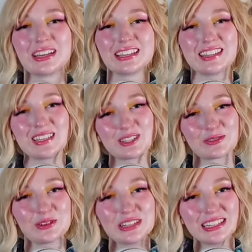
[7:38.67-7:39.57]
okay,
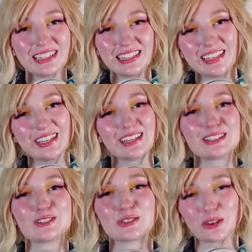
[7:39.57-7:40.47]
this one
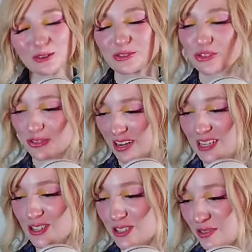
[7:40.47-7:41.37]
is so
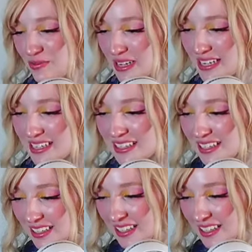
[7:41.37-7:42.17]
strange to me.